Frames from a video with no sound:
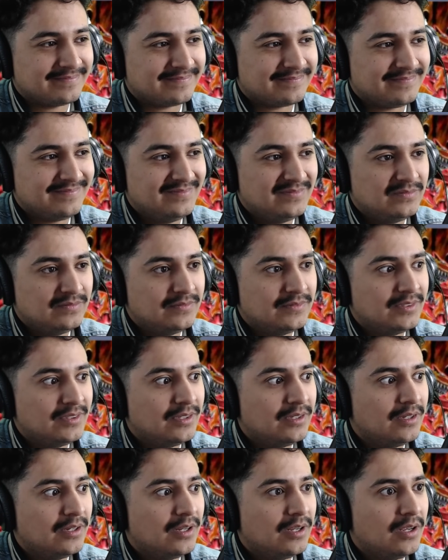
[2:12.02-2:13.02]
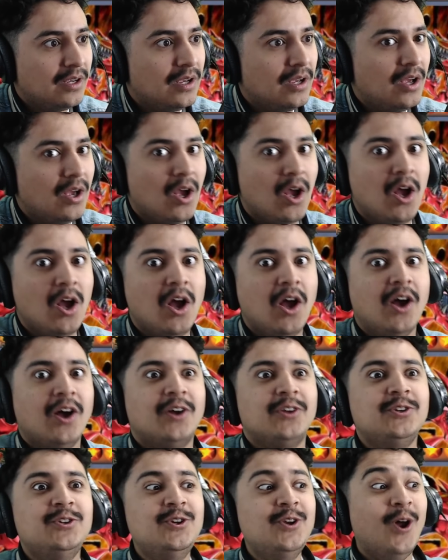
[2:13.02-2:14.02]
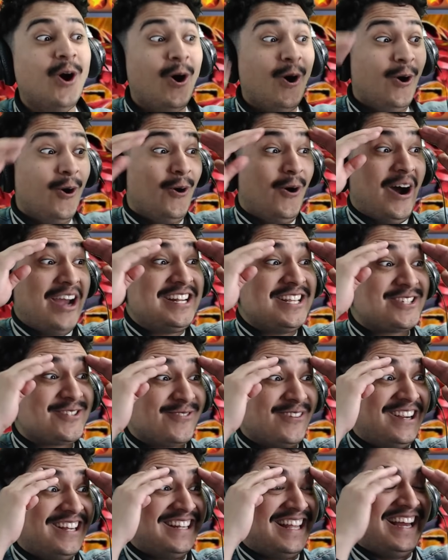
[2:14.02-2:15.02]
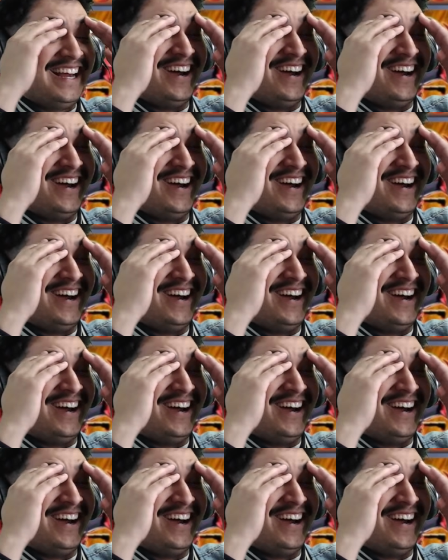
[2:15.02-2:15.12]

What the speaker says: spell traps, you attack with Jester Lord,